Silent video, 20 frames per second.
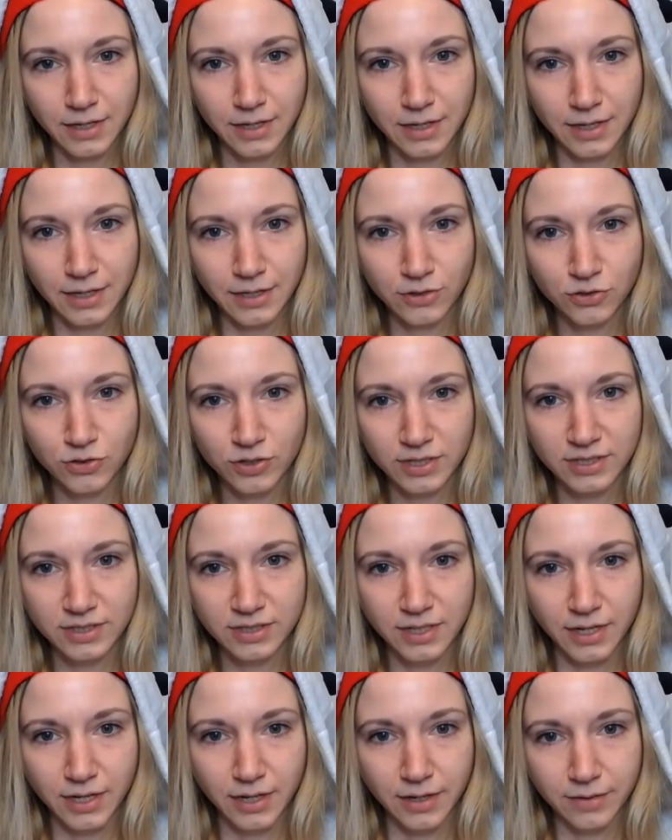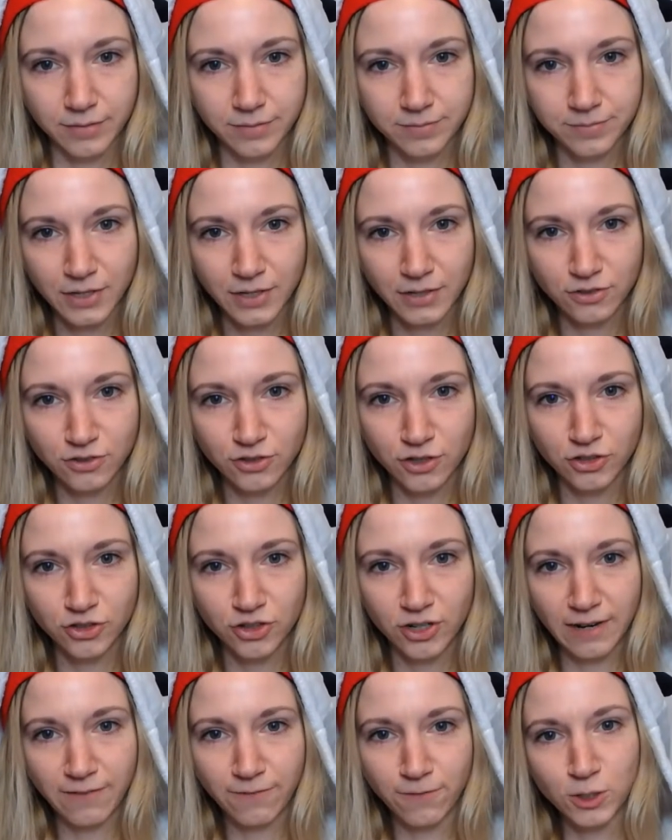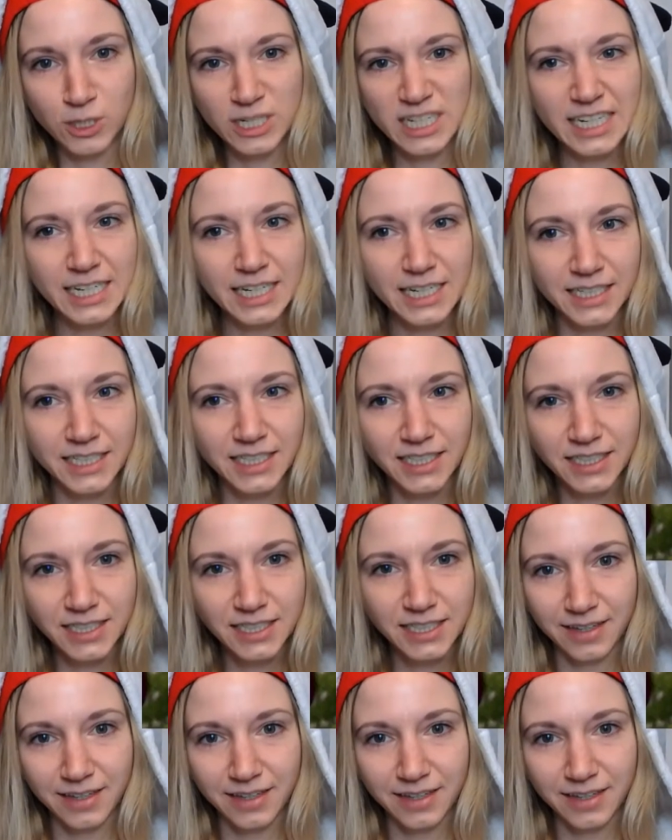Interesting. Star Trek for teens.